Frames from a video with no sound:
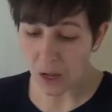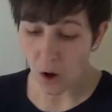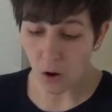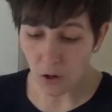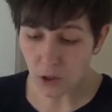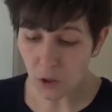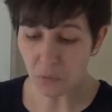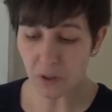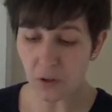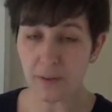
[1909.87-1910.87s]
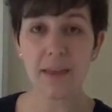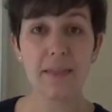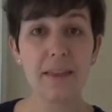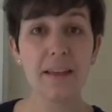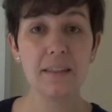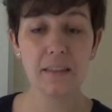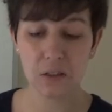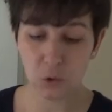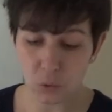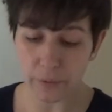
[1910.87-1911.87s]
Also, we know that these
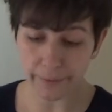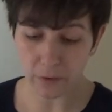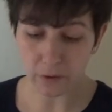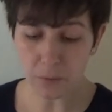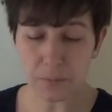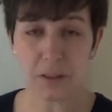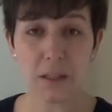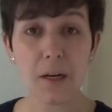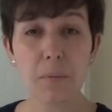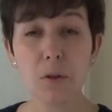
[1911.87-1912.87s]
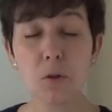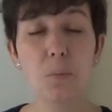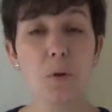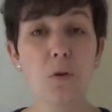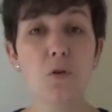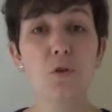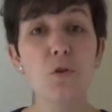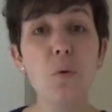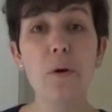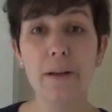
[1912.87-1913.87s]
two economies are able to produce
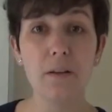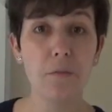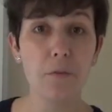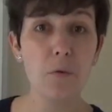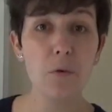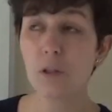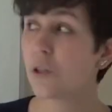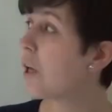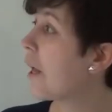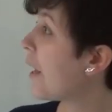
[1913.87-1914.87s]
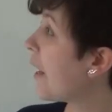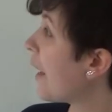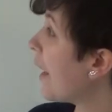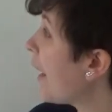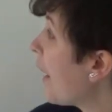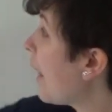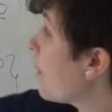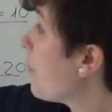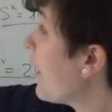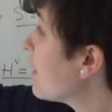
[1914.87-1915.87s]
two kinds of goods:
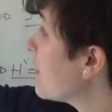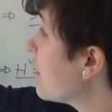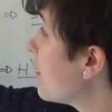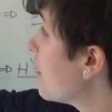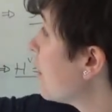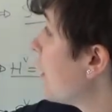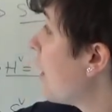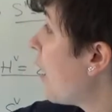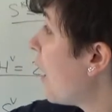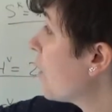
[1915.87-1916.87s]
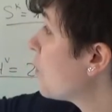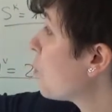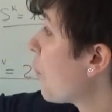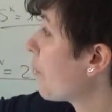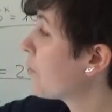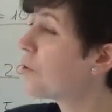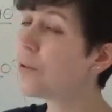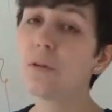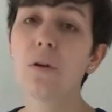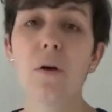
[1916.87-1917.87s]
helmets and swords.
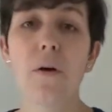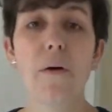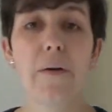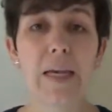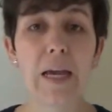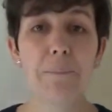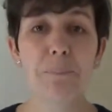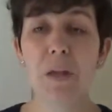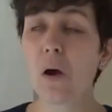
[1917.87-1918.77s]
Okay.